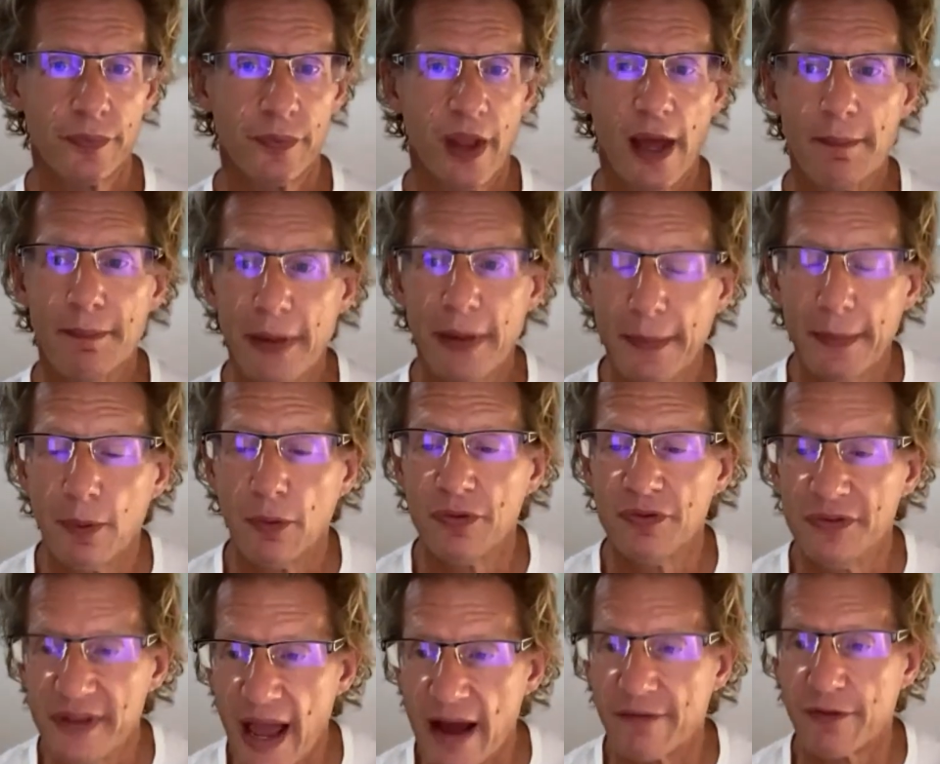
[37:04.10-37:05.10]
And people
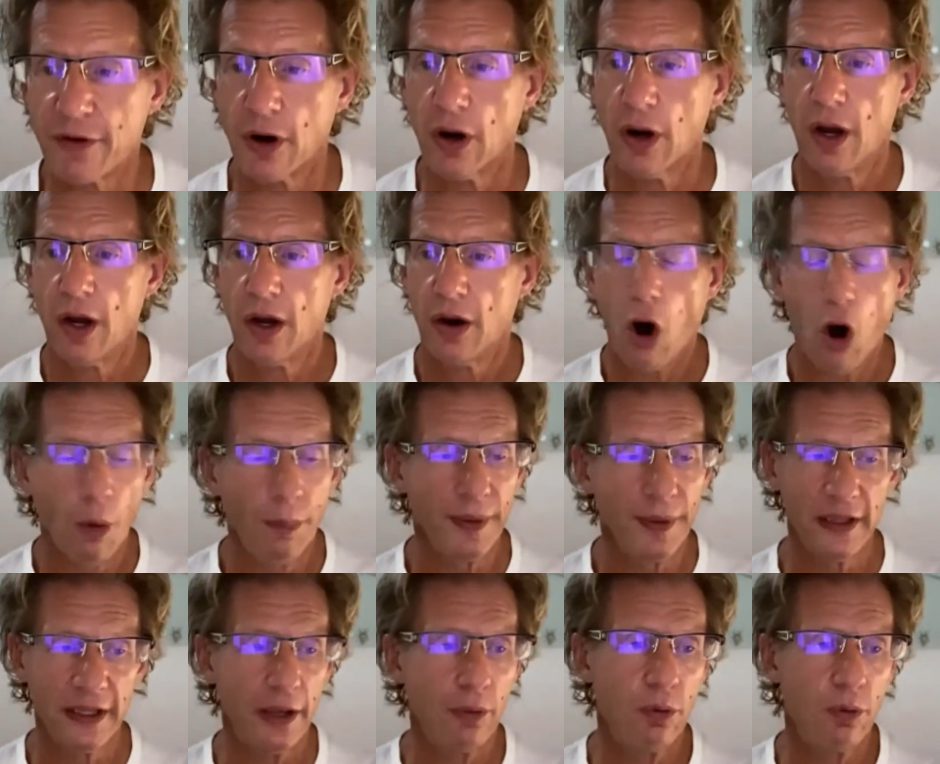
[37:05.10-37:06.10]
never
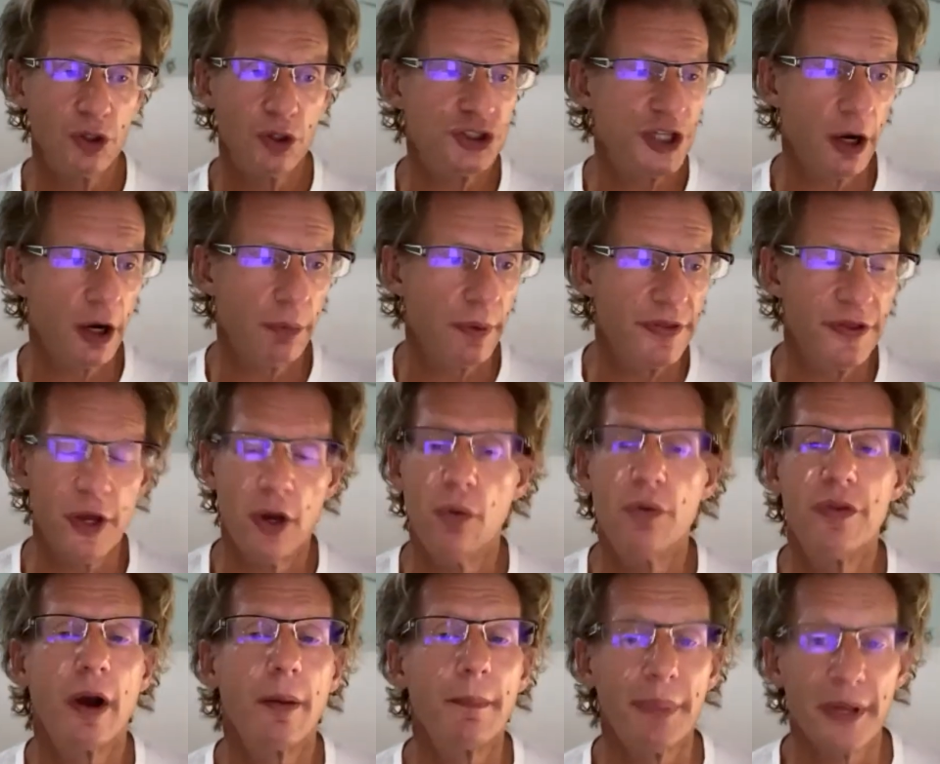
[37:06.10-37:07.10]
openly will share with you
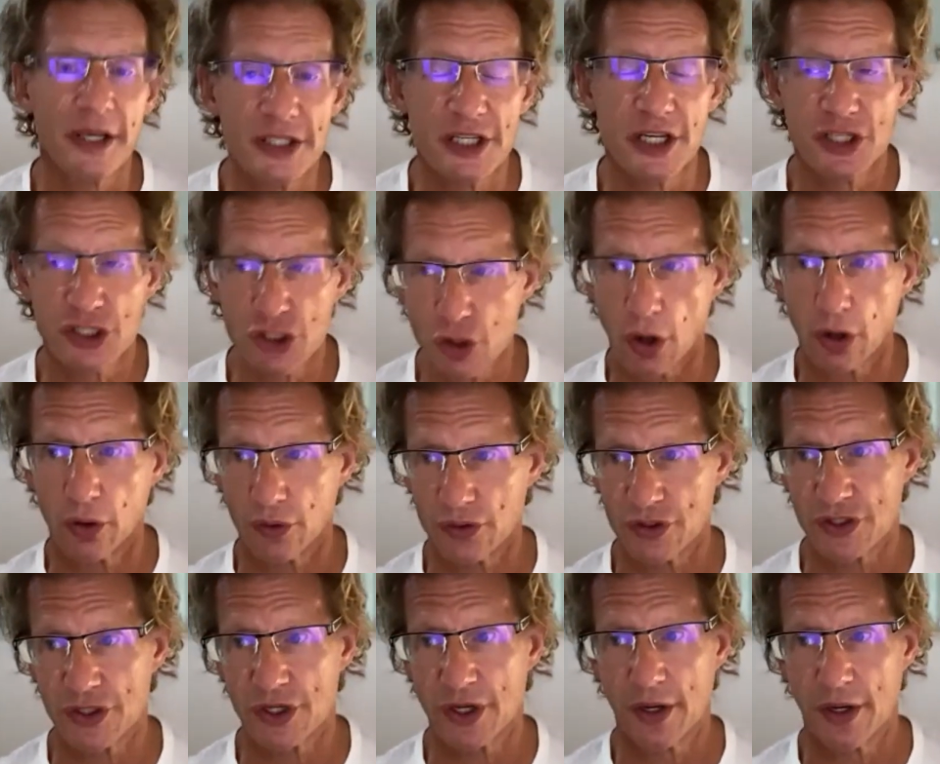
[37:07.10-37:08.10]
their business
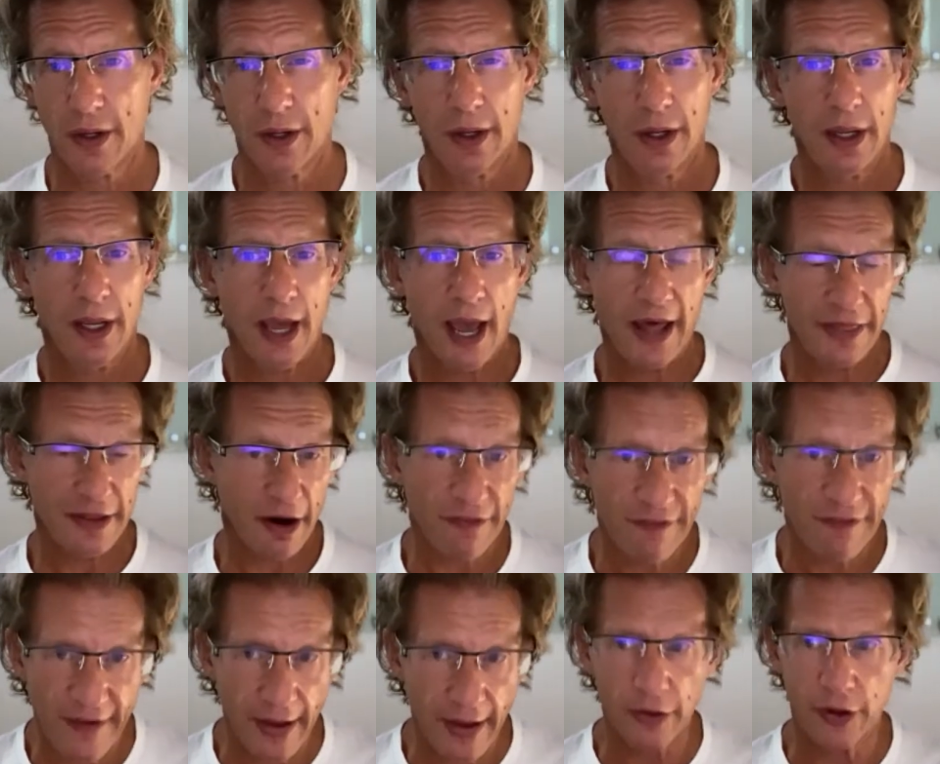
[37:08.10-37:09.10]
struggles and their
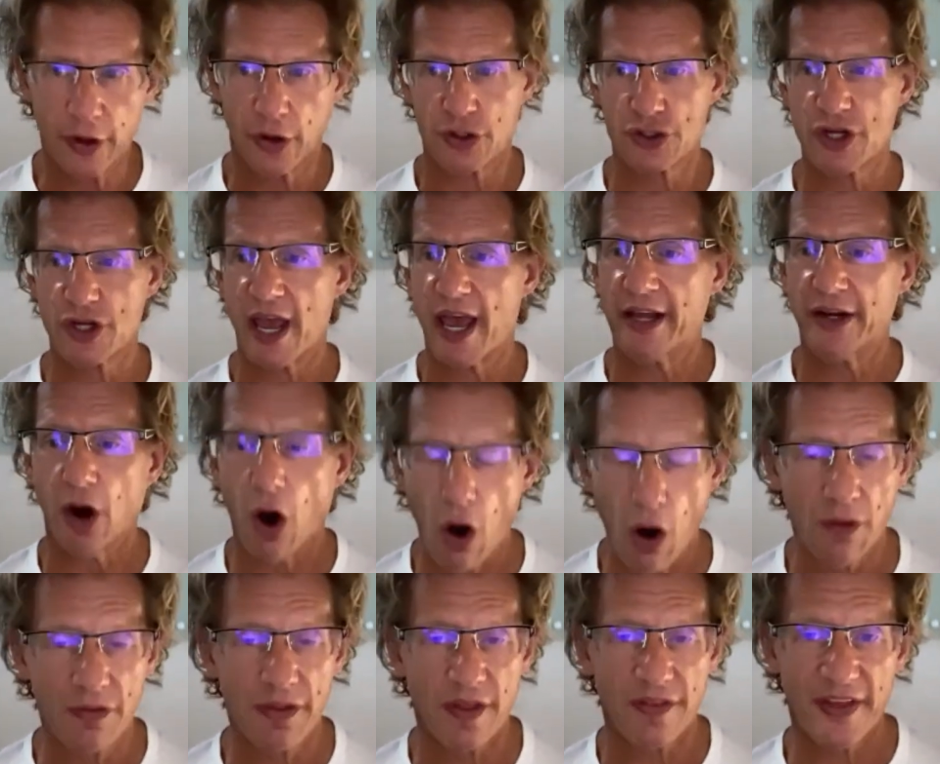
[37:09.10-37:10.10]
failures and
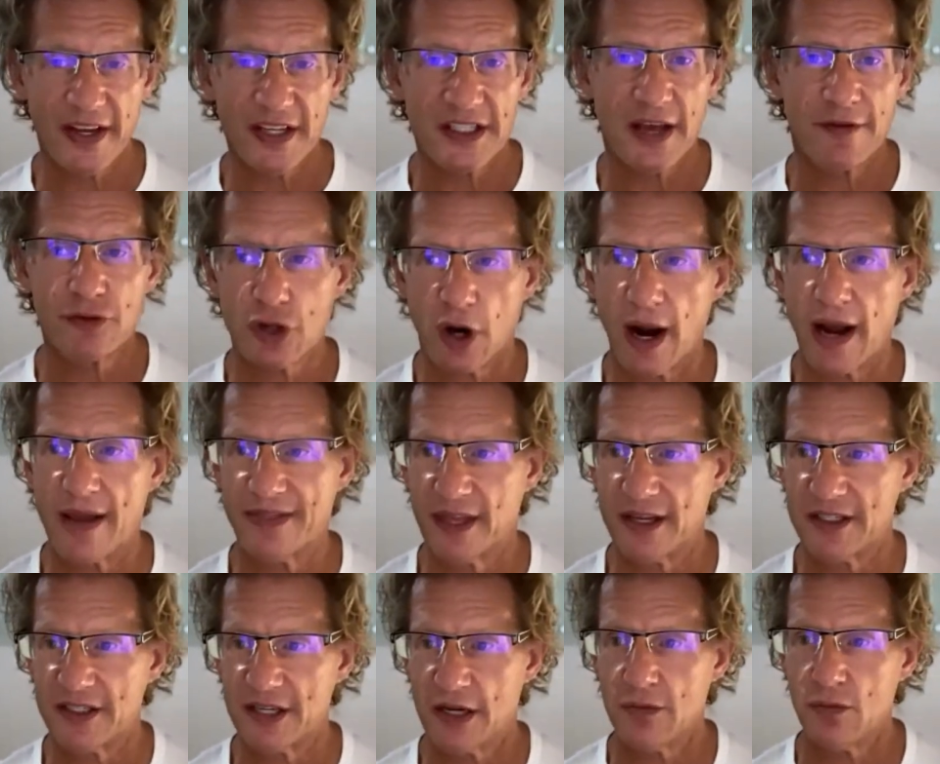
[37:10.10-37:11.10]
all the things they've tried
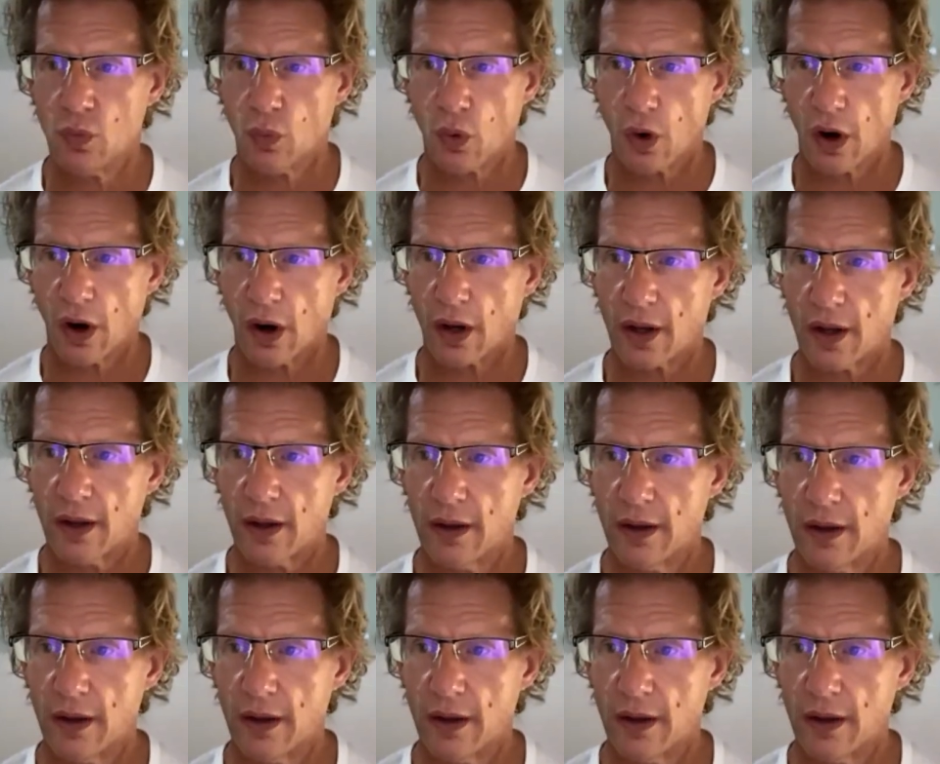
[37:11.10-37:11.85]
that didn't work.